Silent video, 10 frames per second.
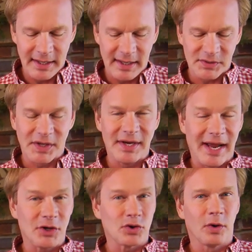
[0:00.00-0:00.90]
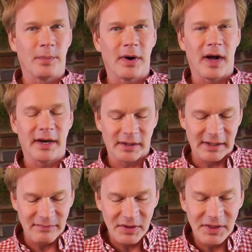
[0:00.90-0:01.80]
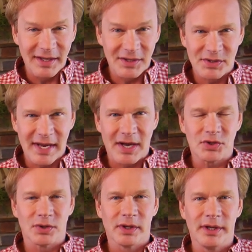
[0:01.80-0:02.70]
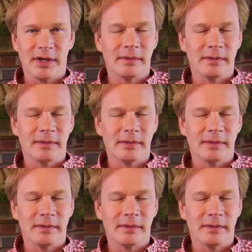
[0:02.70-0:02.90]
It's a natural product. Everything is natural here.